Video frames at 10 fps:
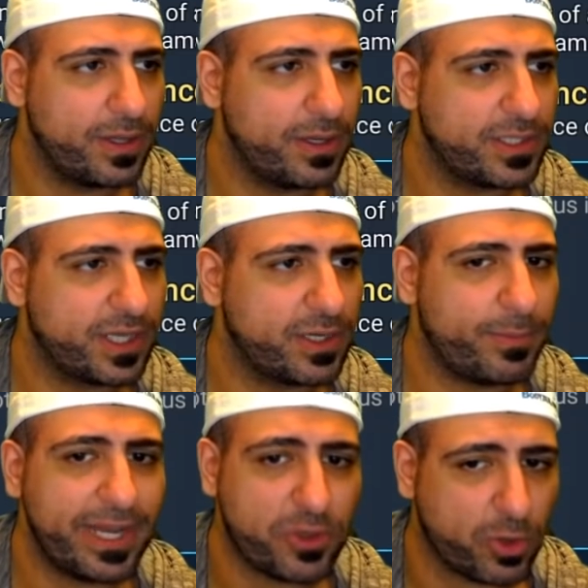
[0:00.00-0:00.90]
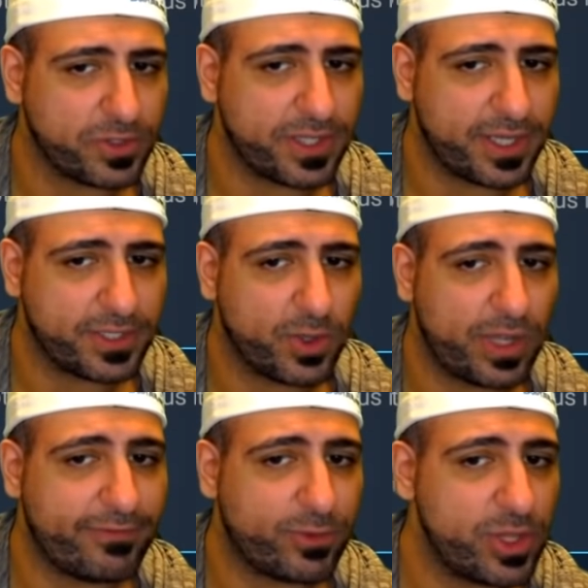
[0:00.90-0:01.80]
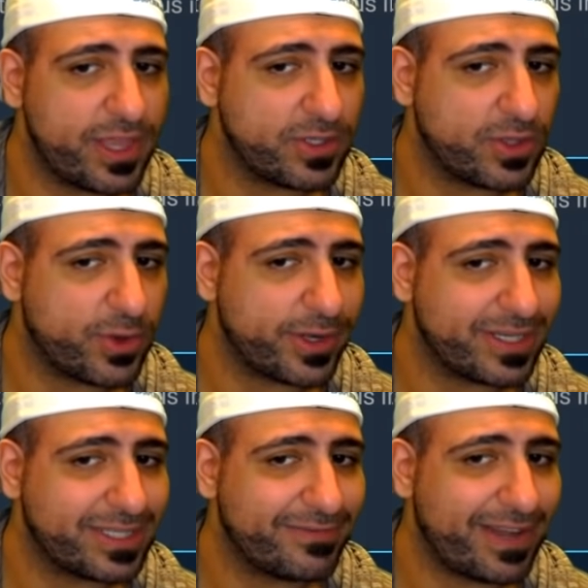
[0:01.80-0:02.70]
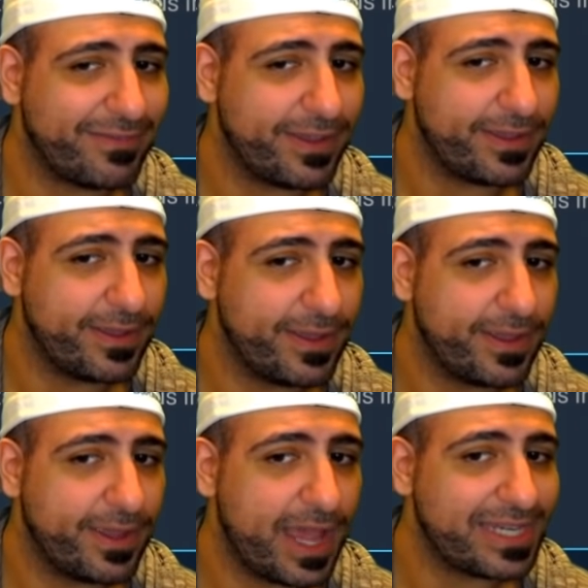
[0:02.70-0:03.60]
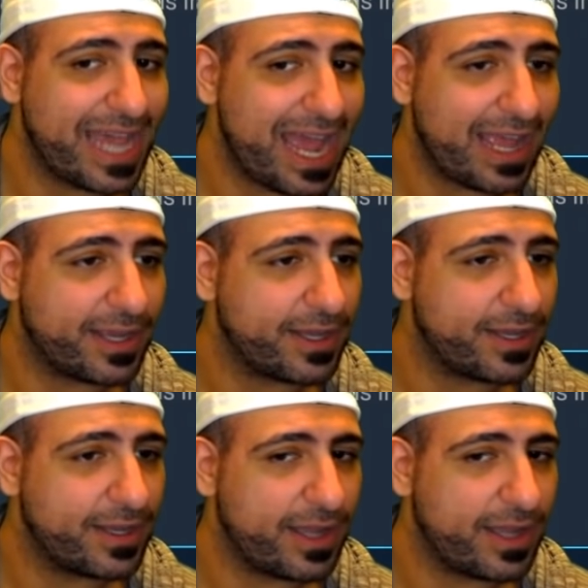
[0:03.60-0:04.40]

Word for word: Let's take a look at my total stats. So I have 3,365 attack.